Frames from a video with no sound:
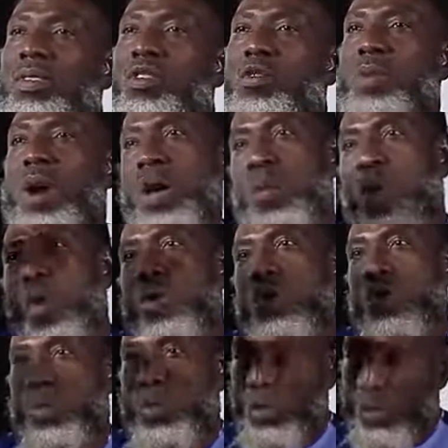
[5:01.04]
You buy more,
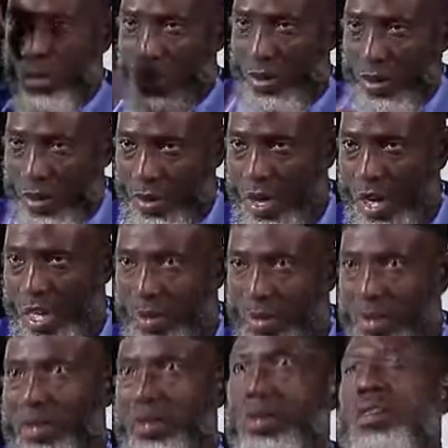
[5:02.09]
you are
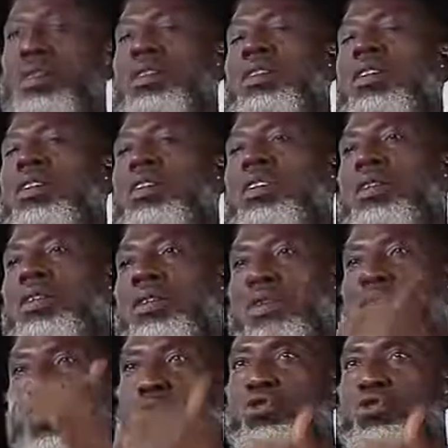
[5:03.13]
given the